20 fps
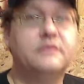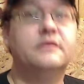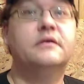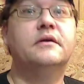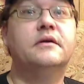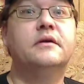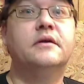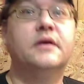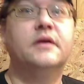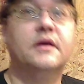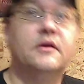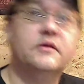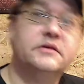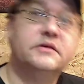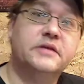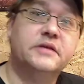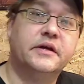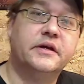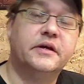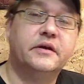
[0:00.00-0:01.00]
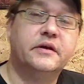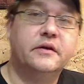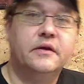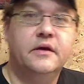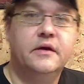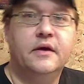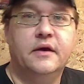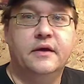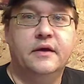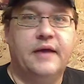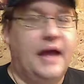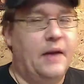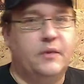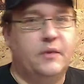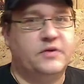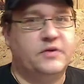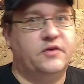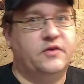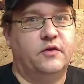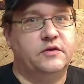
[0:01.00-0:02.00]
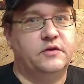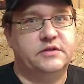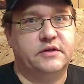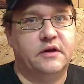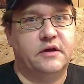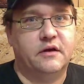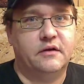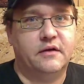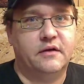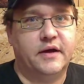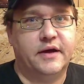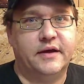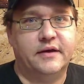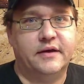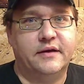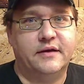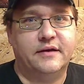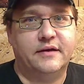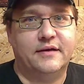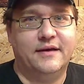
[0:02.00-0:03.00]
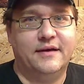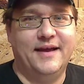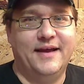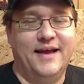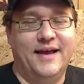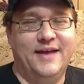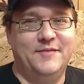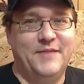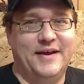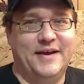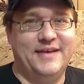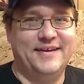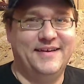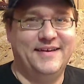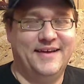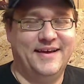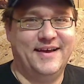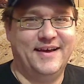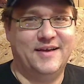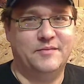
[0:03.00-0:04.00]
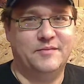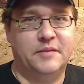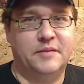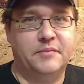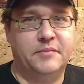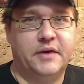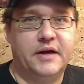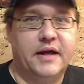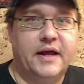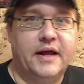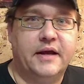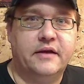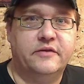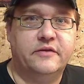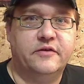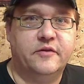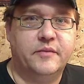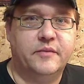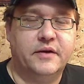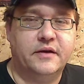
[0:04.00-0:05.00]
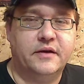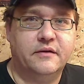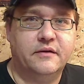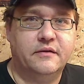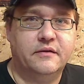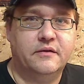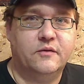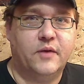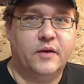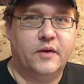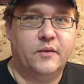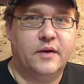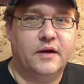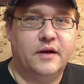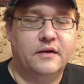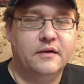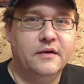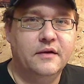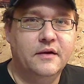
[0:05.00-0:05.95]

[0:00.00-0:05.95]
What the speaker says: Yeah, it looks like it. Yeah, I wasn't close at all. I had my butt handed to me quite well.